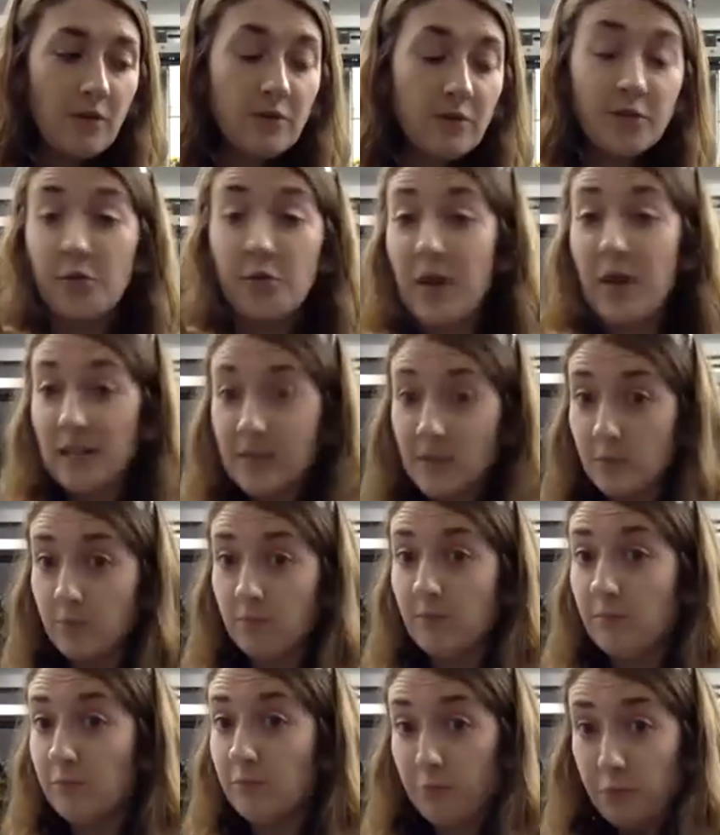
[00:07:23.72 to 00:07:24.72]
So that's a
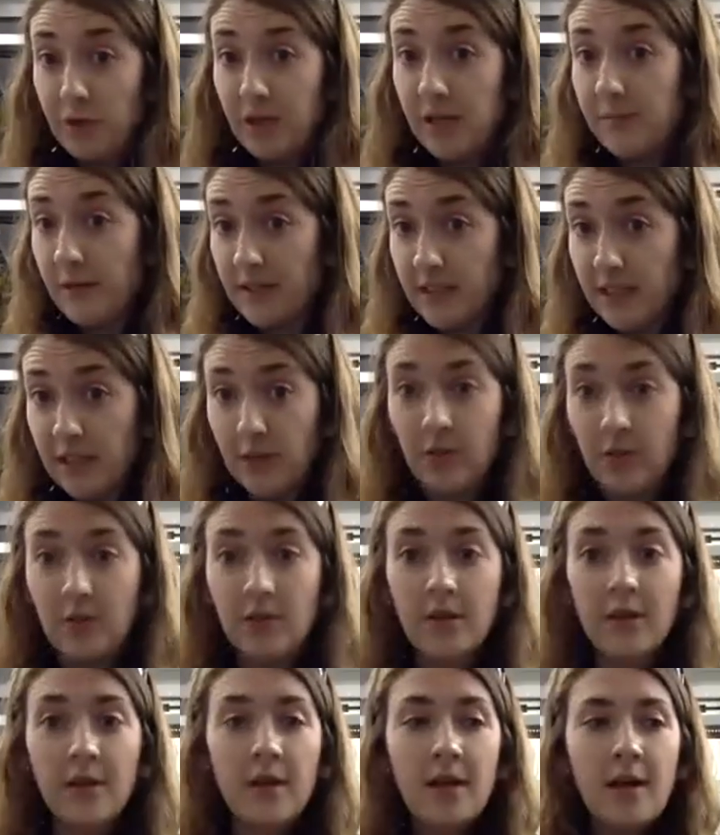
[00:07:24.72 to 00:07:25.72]
pretty big deal.
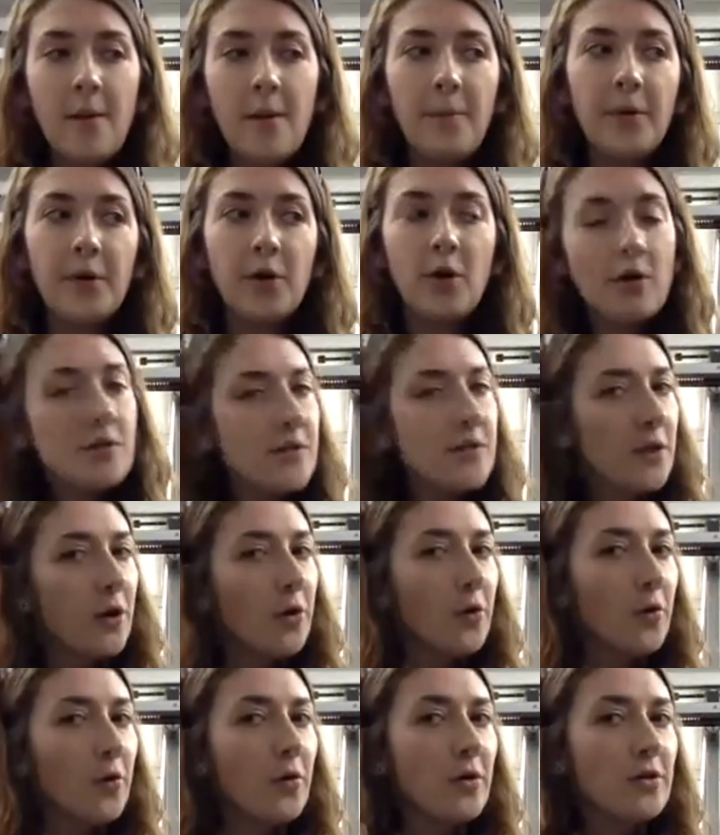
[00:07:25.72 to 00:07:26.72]
But
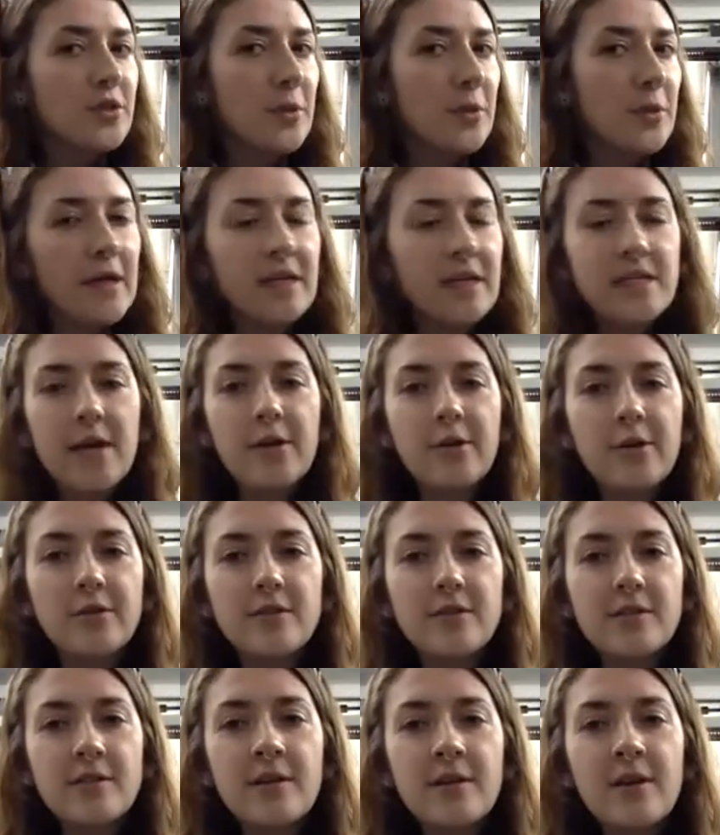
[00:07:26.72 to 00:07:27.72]
also, shipping
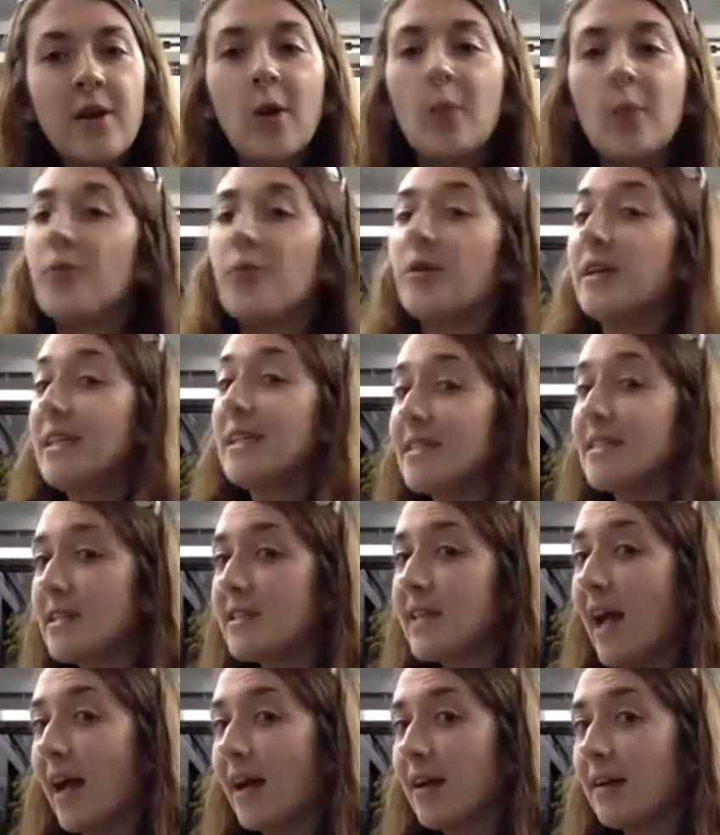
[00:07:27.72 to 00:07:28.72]
containers are pretty easy to
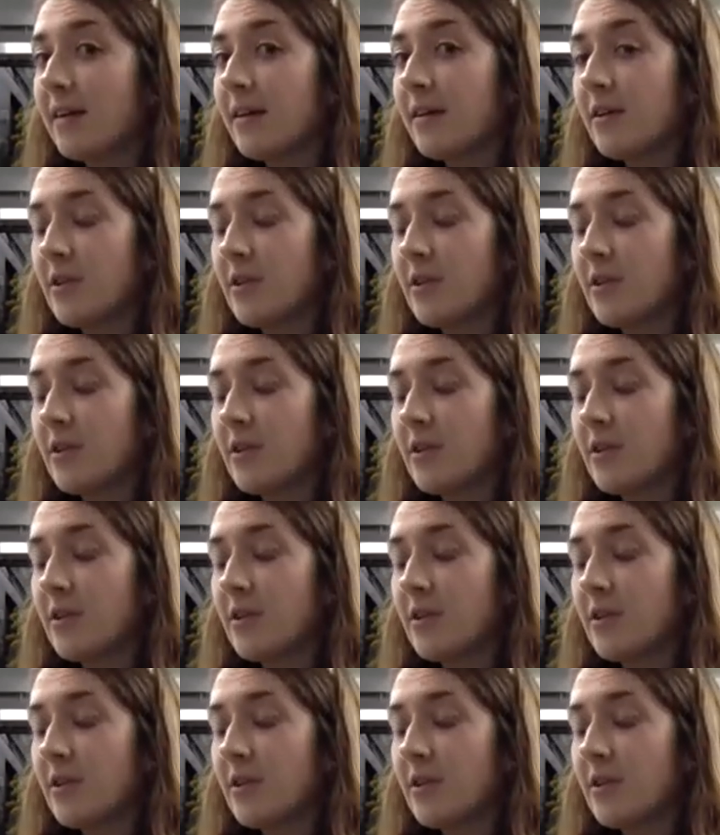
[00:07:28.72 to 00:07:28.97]
stack.